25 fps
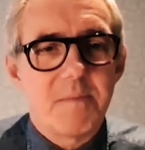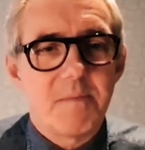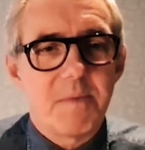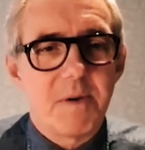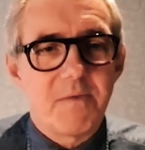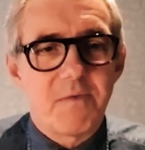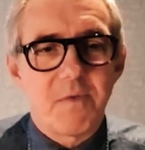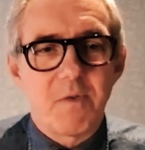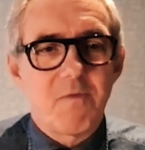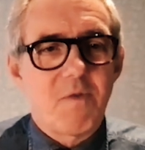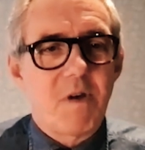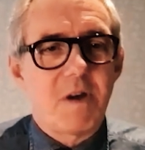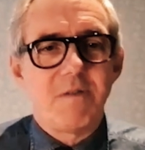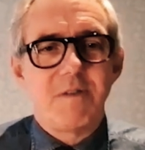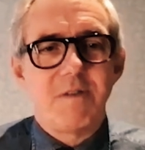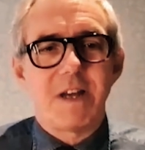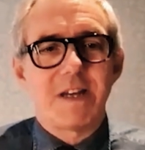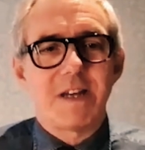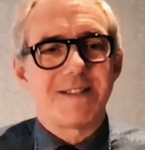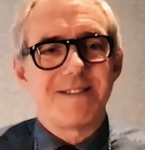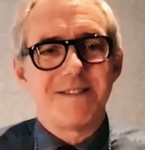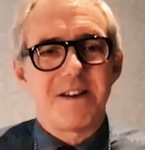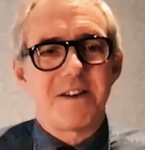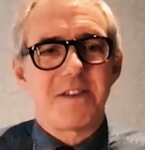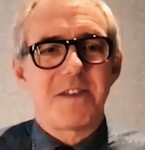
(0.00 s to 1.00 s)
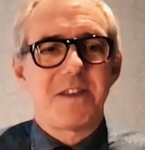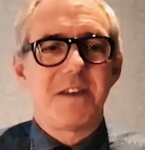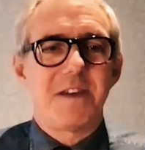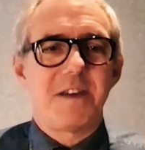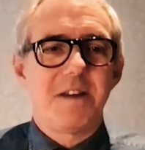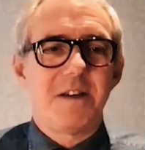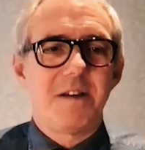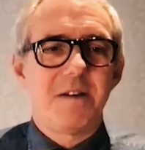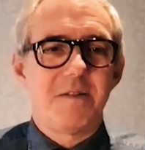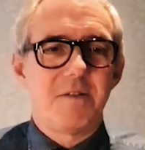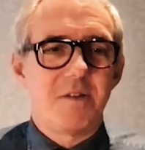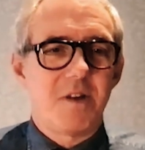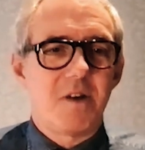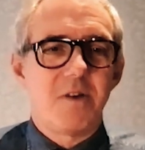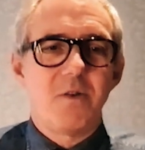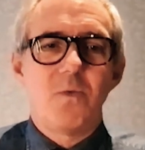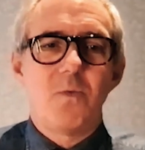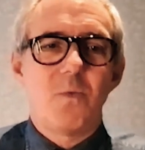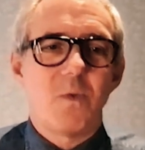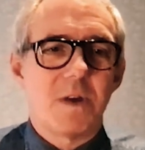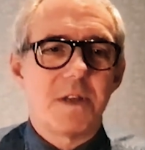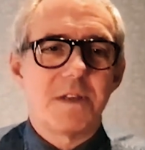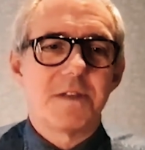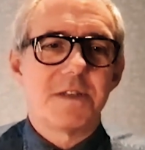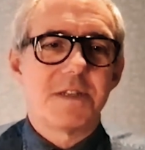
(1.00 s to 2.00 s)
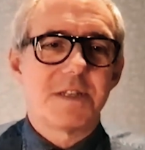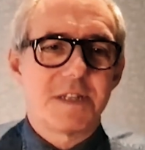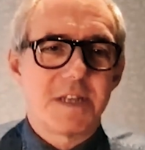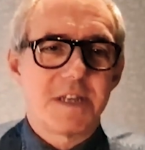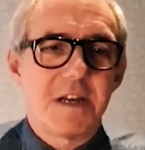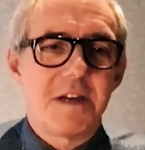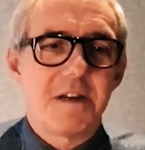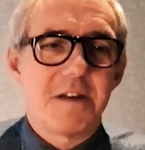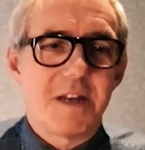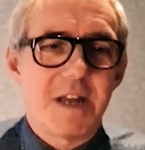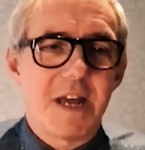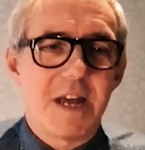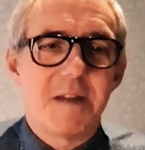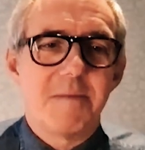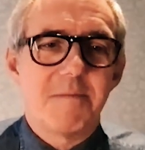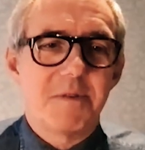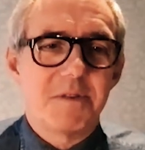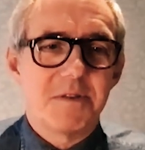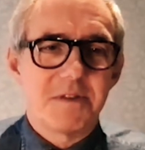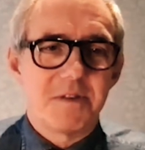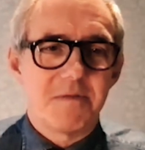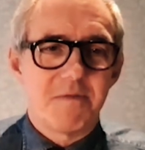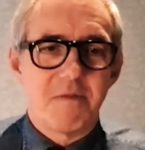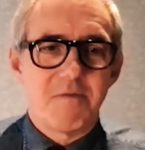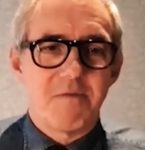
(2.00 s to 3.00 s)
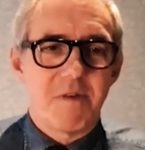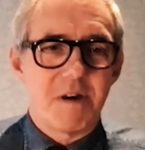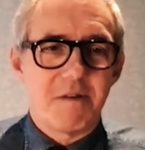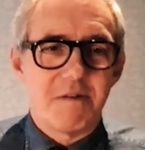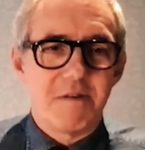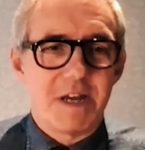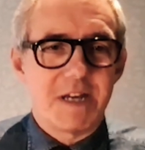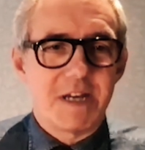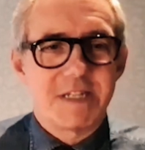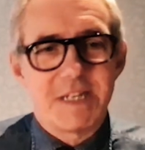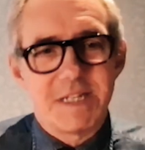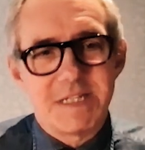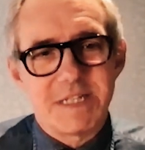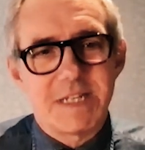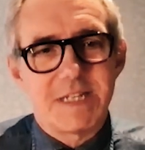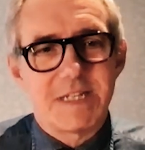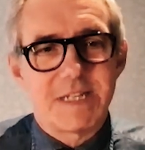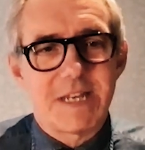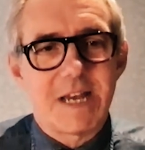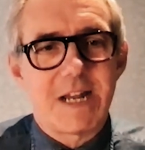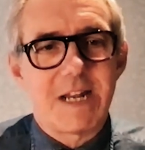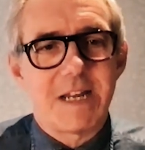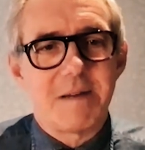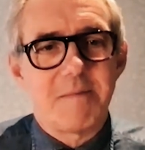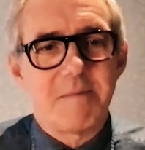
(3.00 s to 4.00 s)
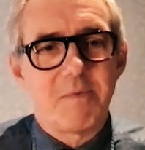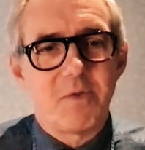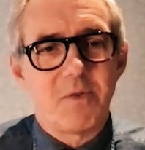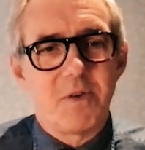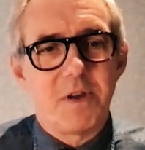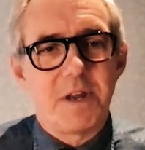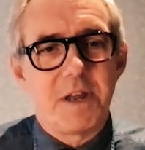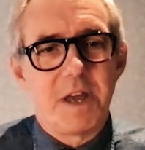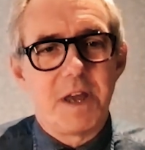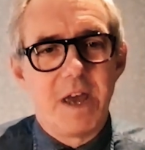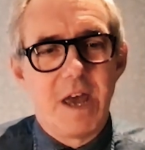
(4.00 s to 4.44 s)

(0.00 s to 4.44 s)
But for Rolex, yep. nothing, no one single element of a Rolex is its selling point,